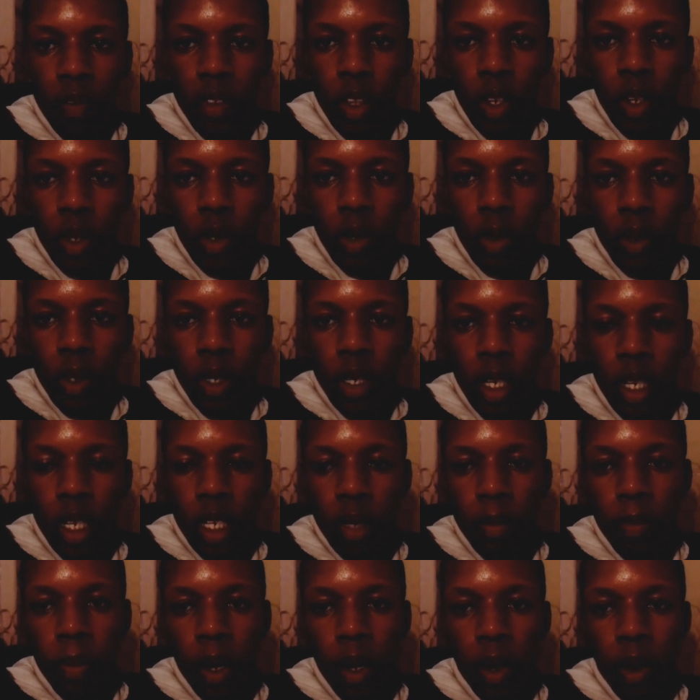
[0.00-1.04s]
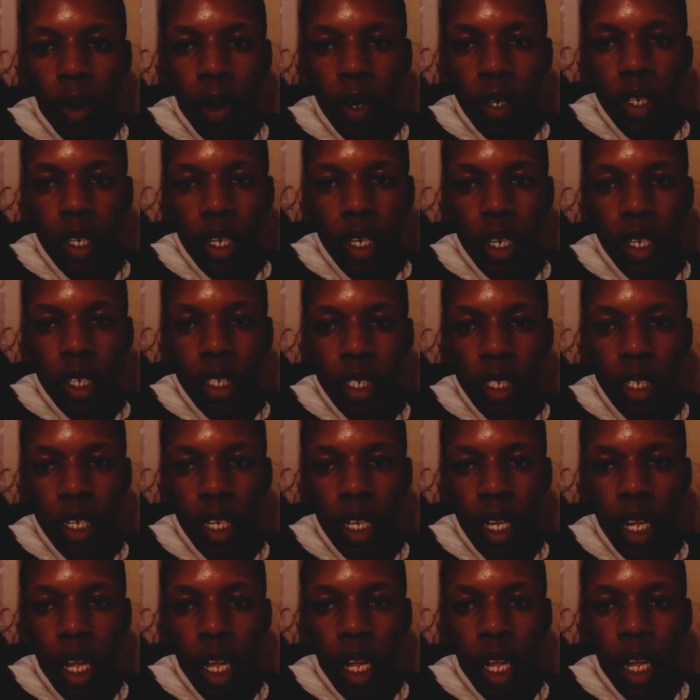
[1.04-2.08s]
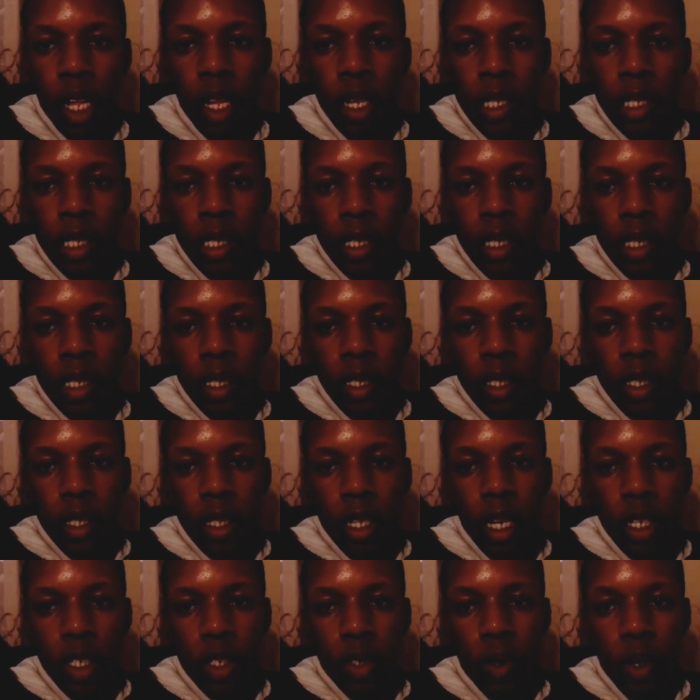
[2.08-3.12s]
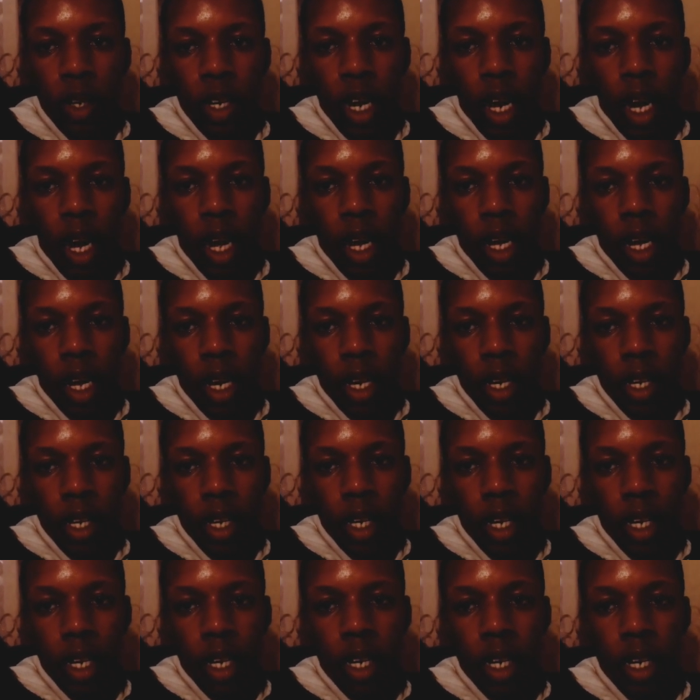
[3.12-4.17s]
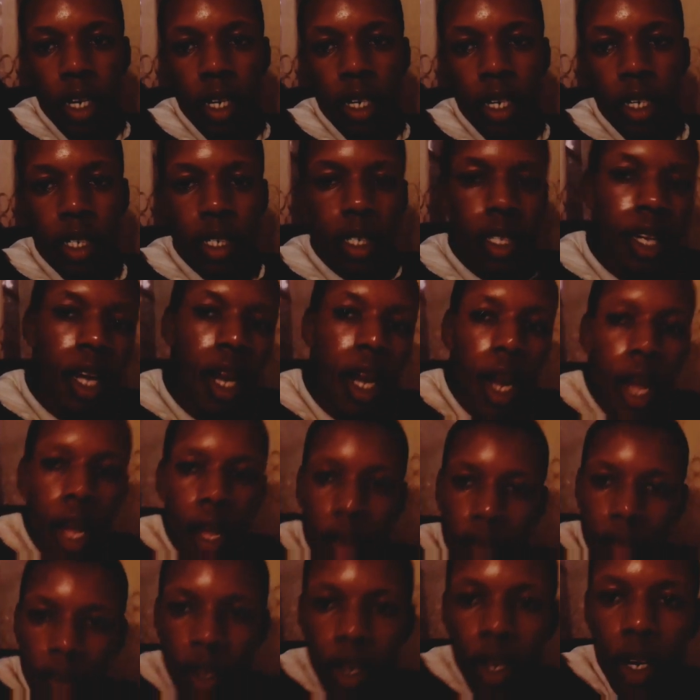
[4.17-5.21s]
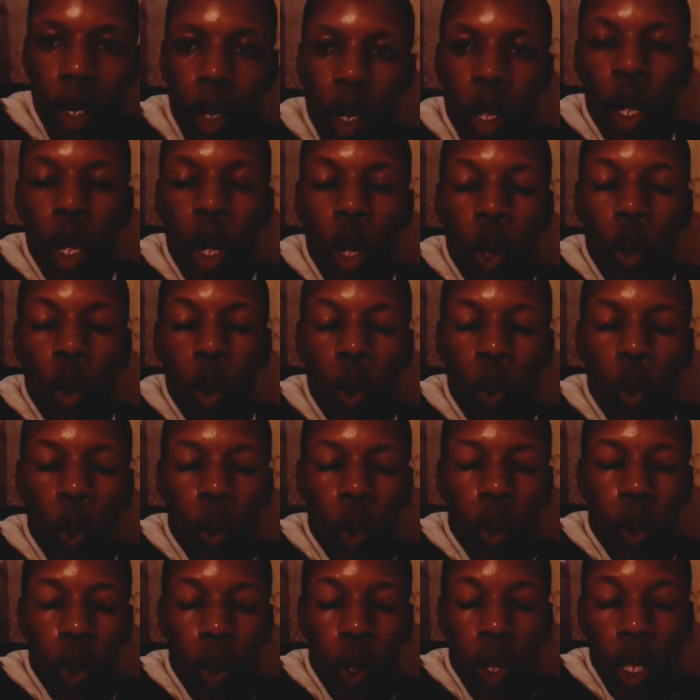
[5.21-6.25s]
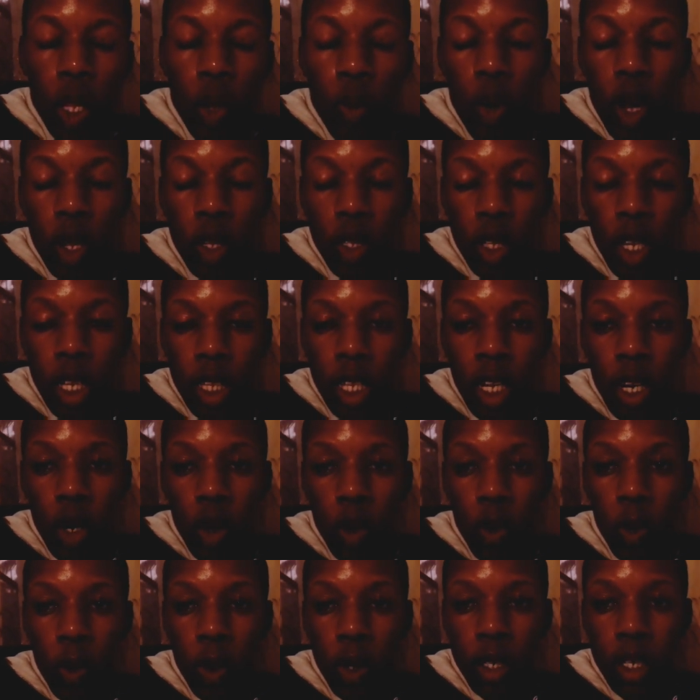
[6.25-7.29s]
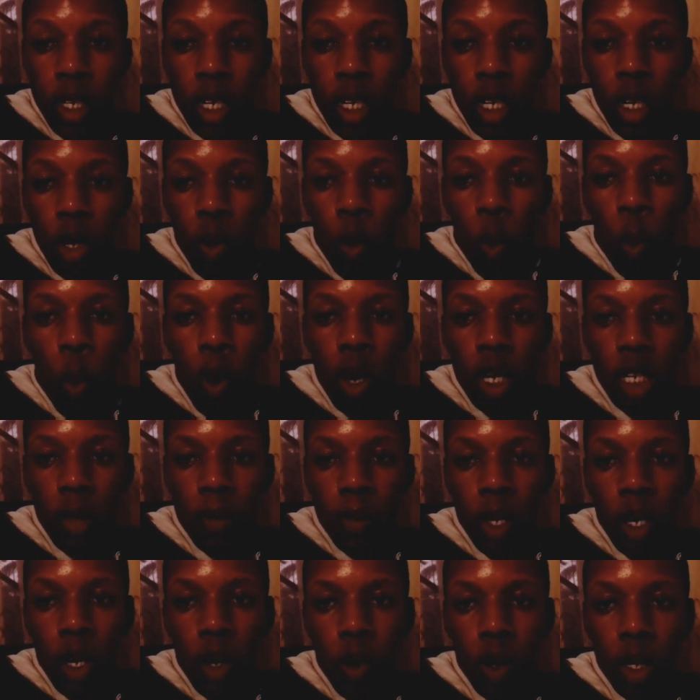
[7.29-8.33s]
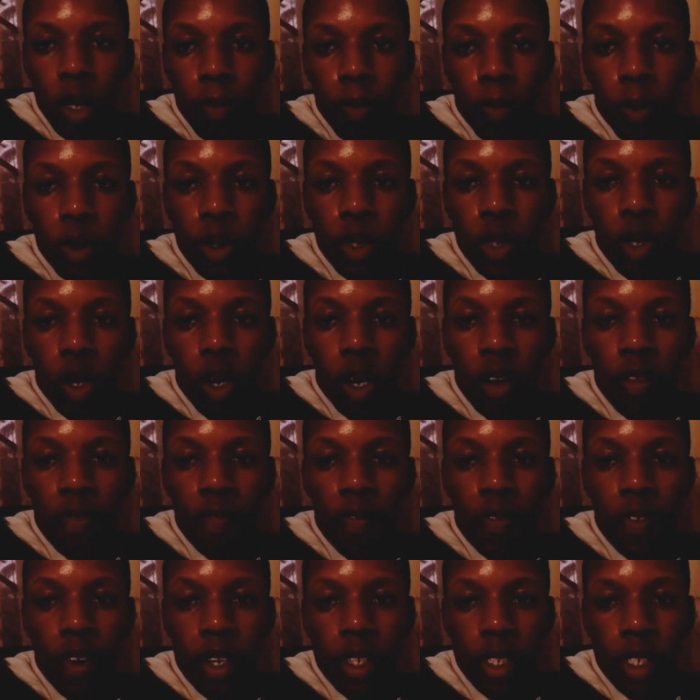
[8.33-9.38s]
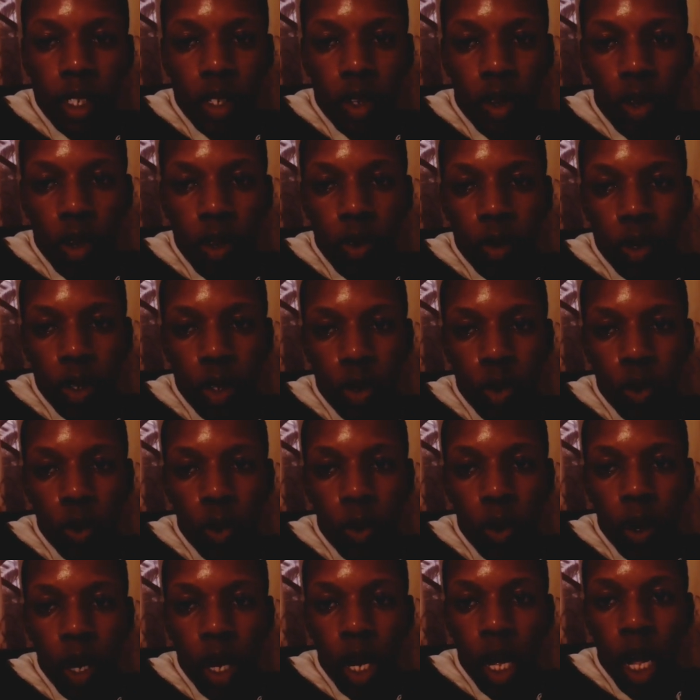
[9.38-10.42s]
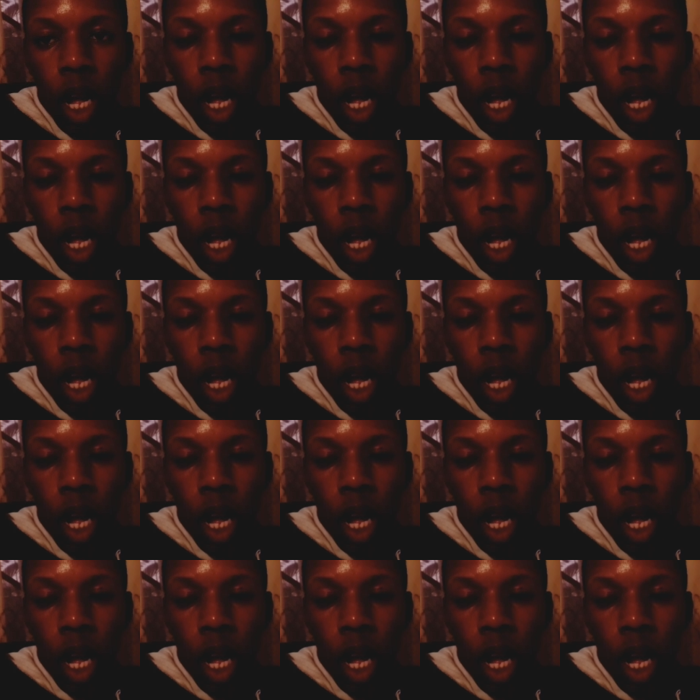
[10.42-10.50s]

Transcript: afternoon by God's grace that you and I are here and are still alive and we thank the Lord and worship the Lord and put God first in all we do.